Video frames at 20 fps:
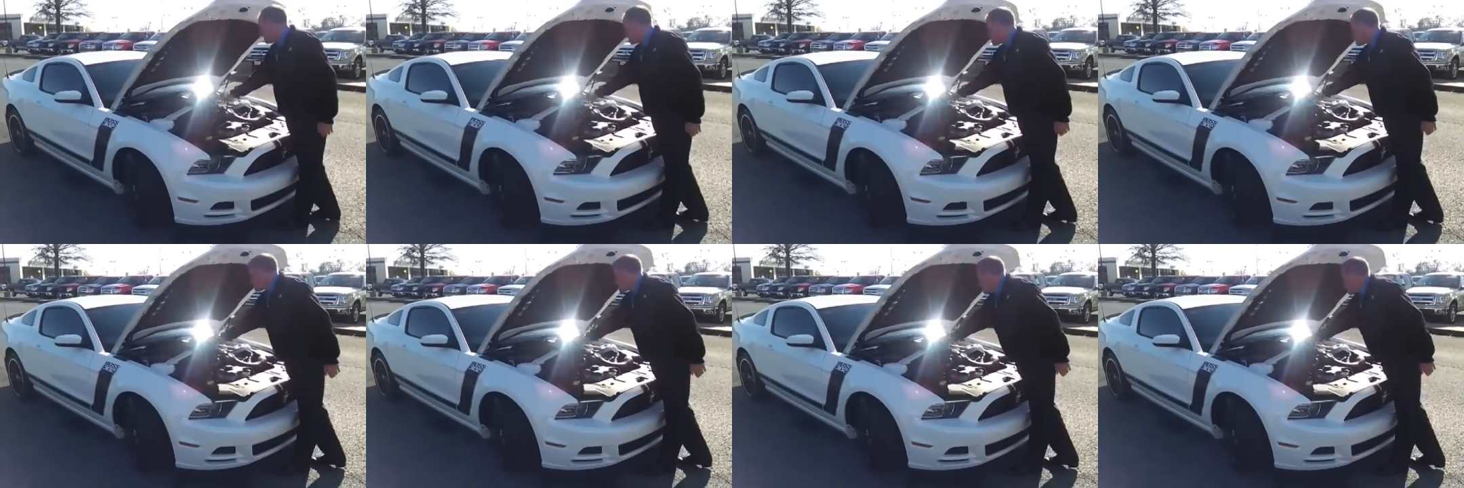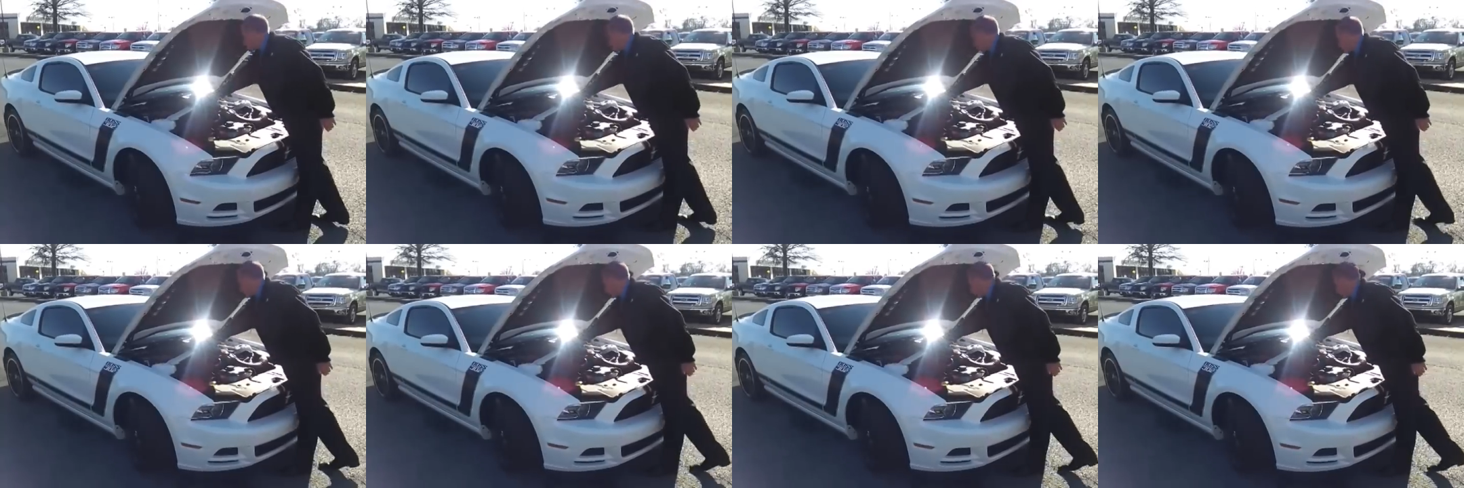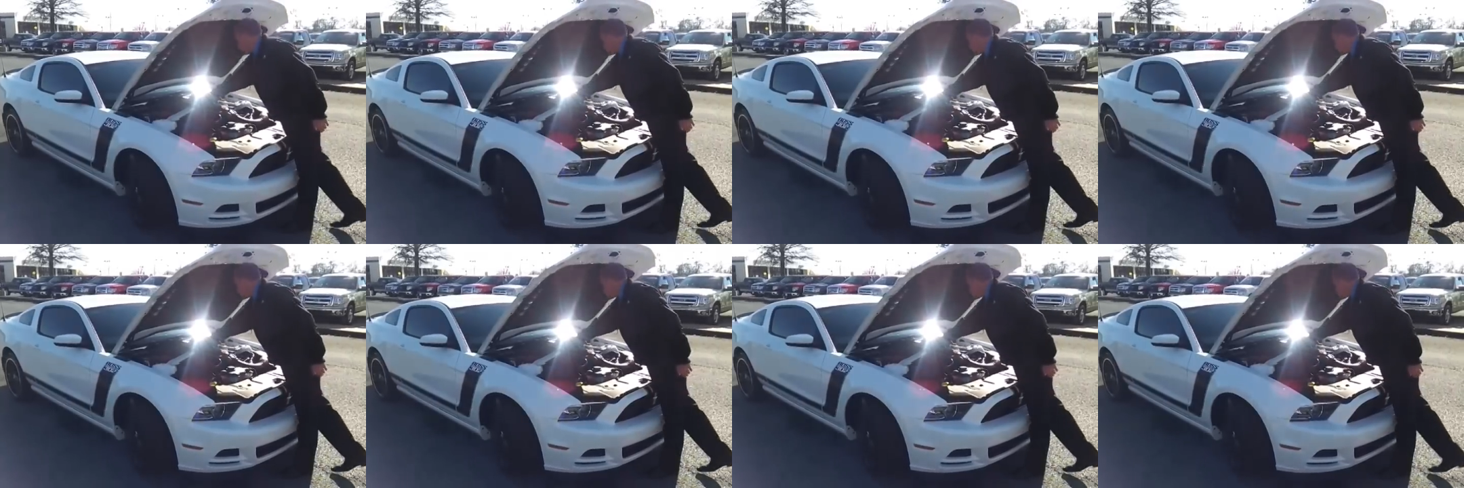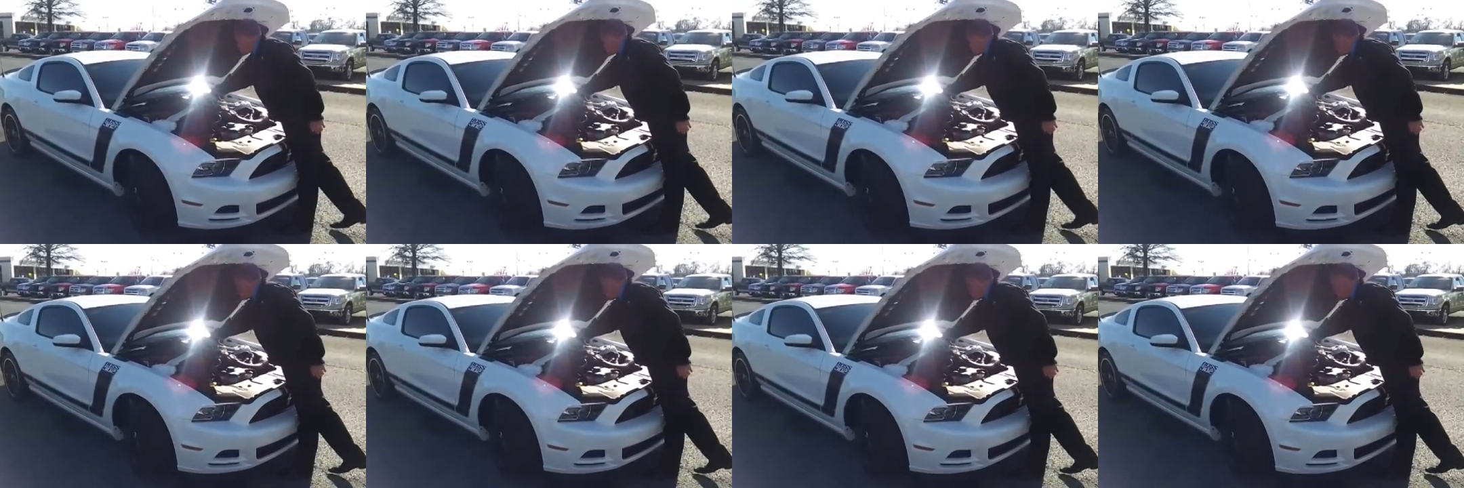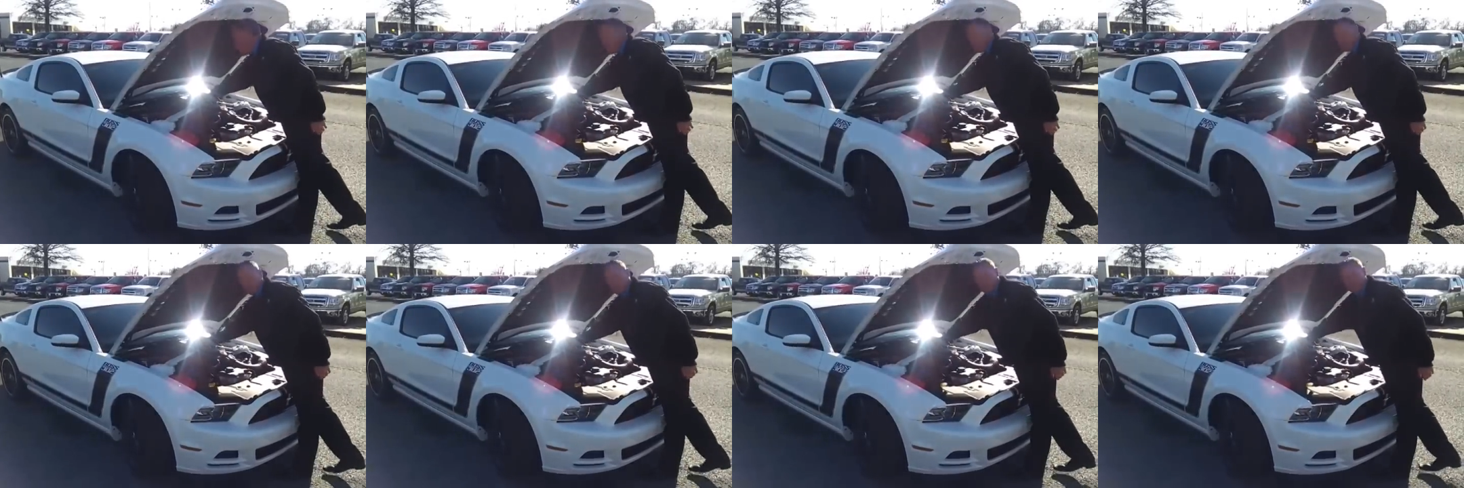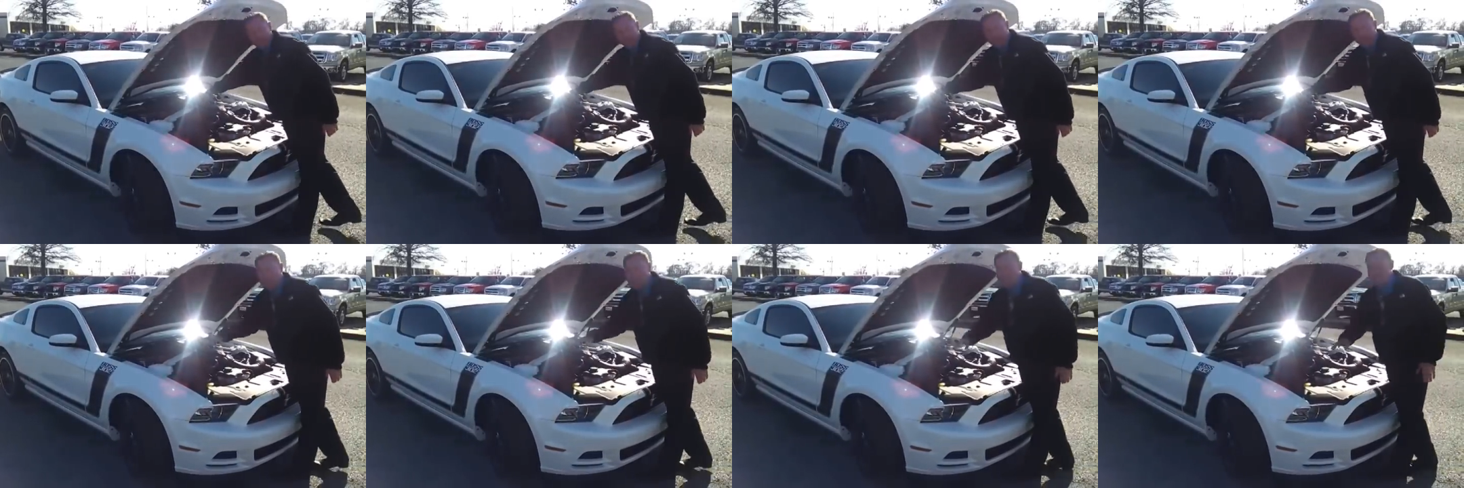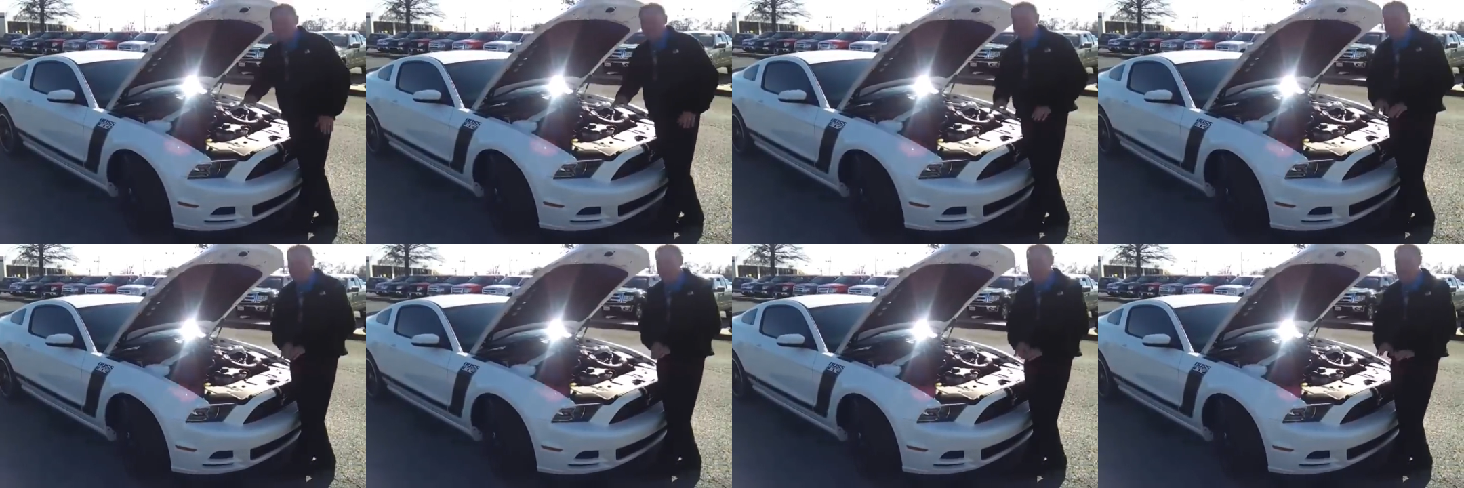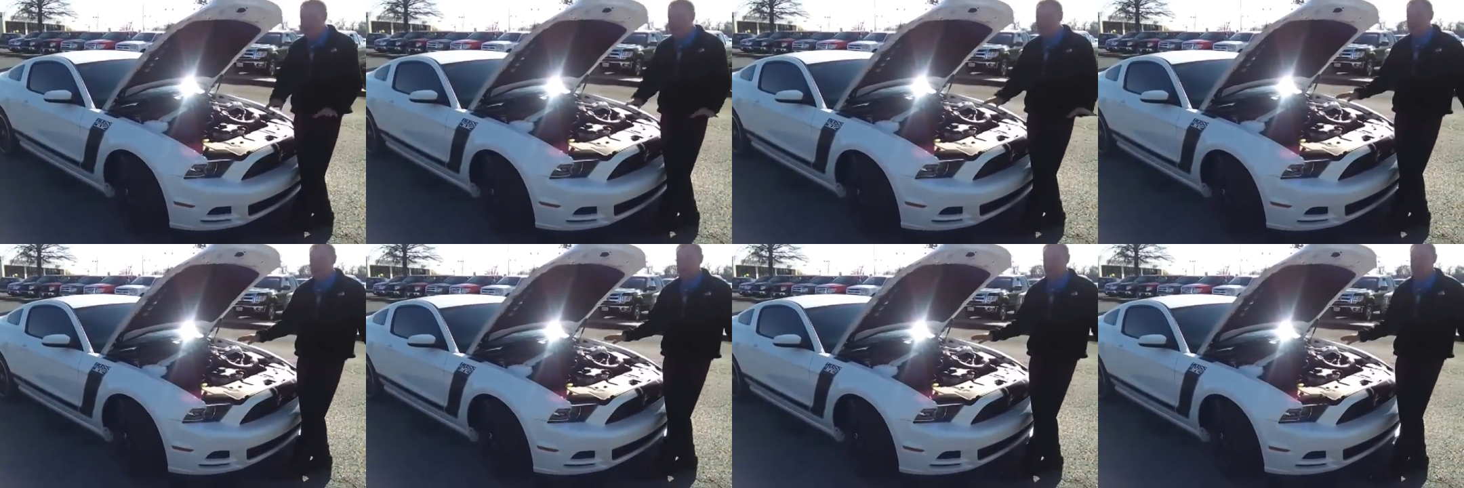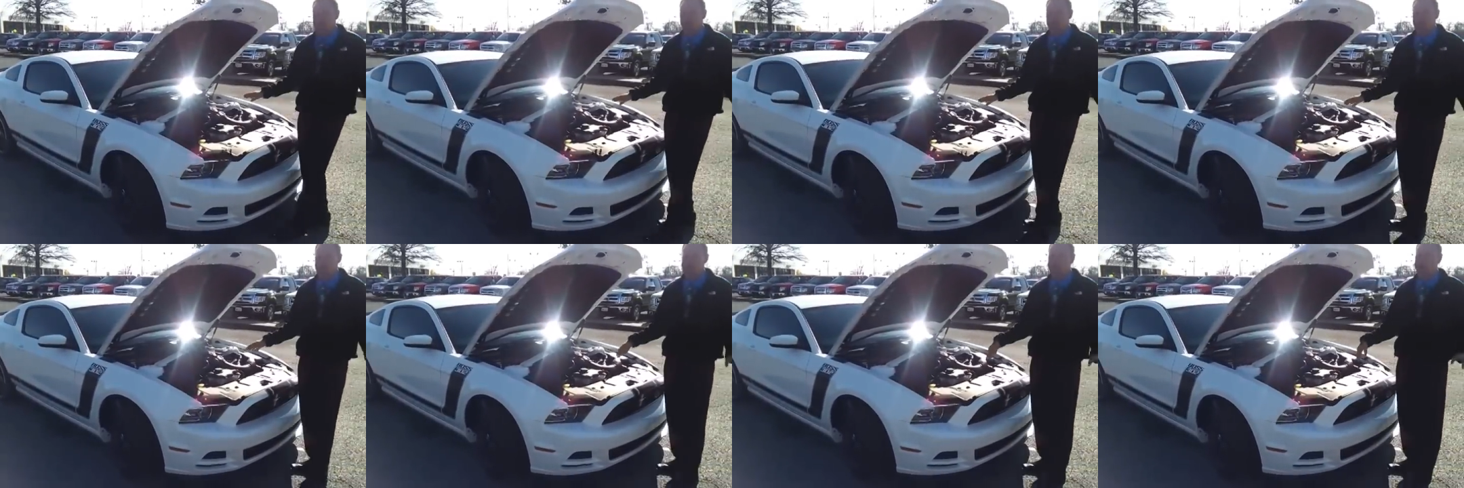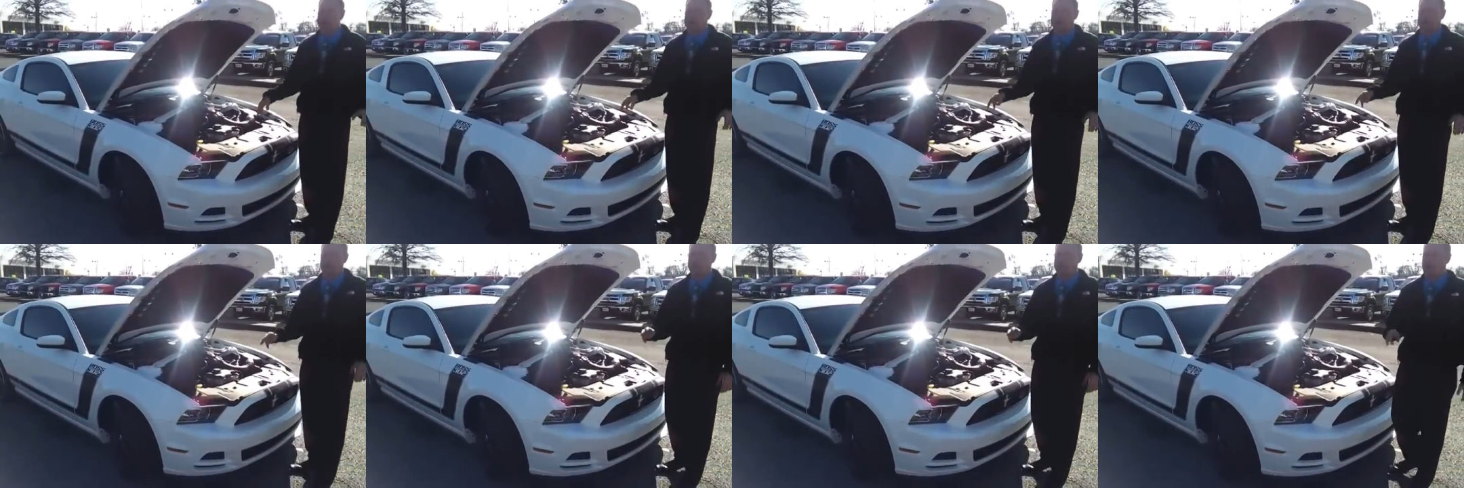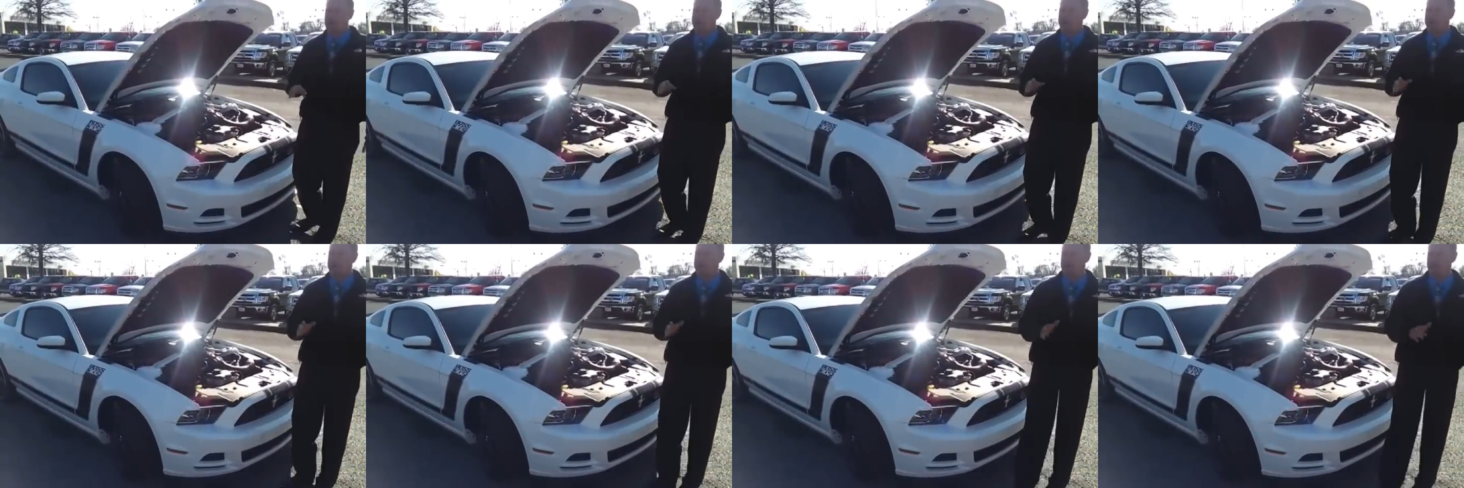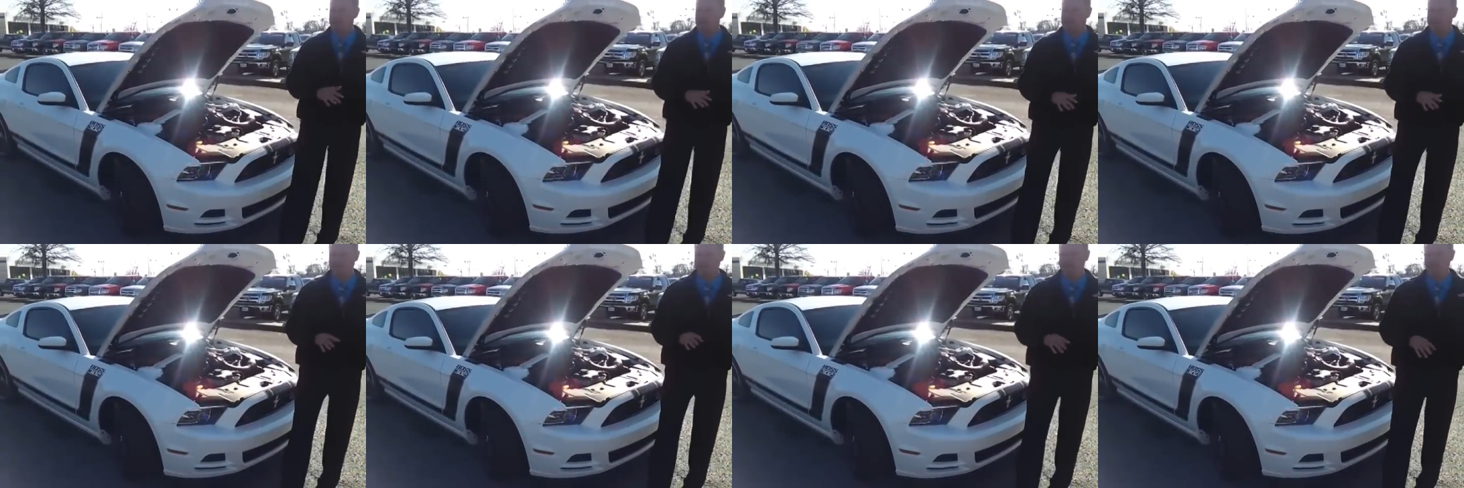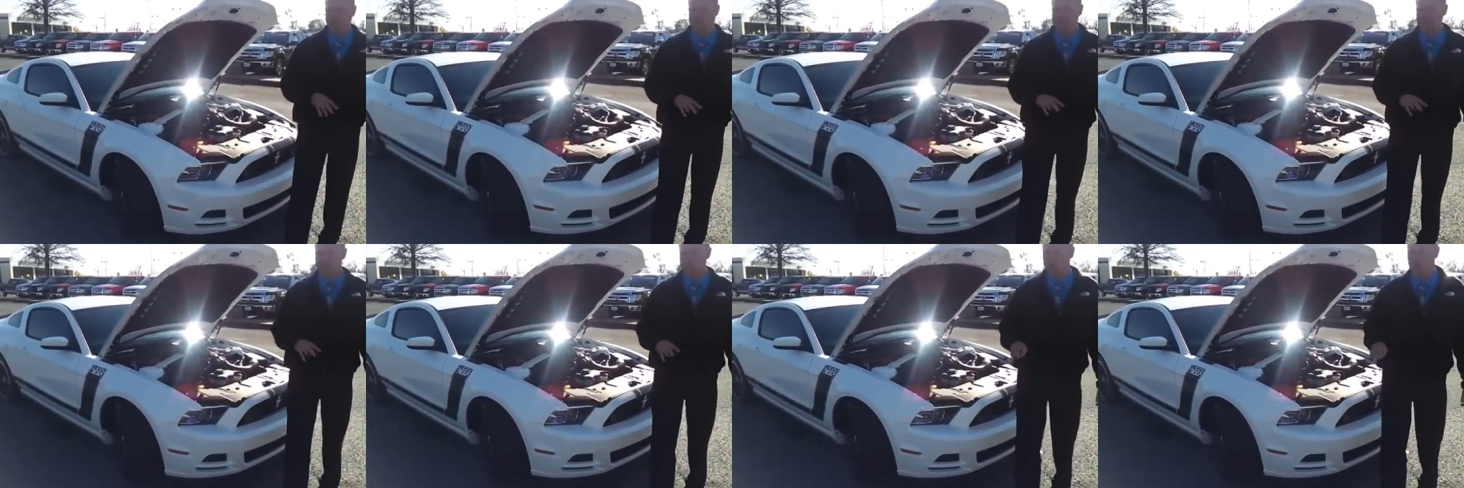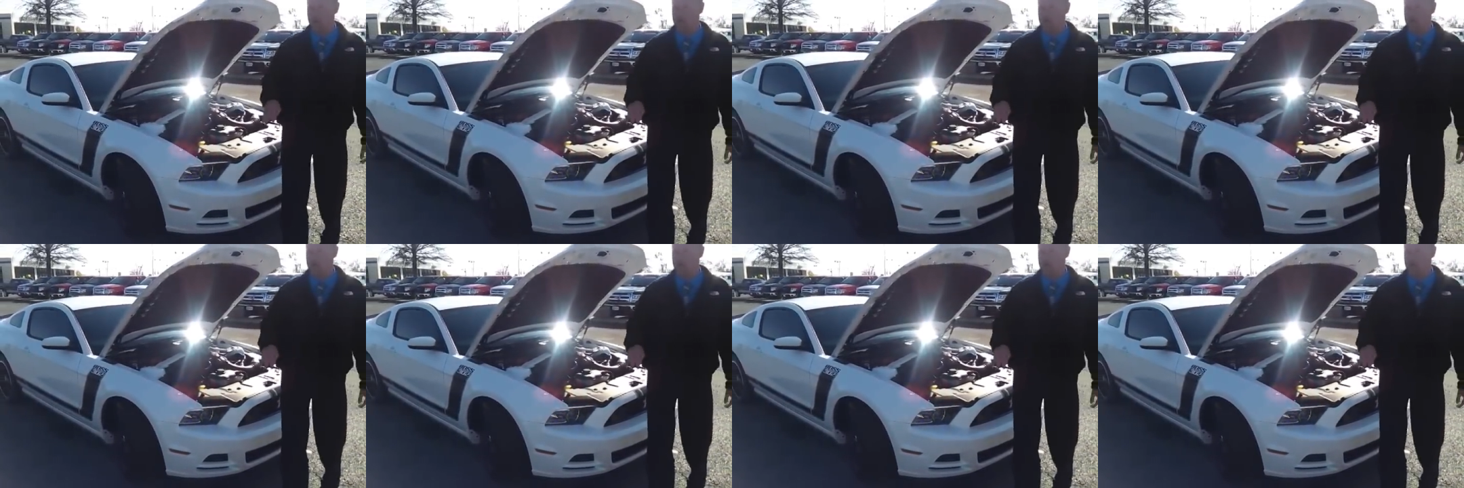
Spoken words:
(no speaker visible)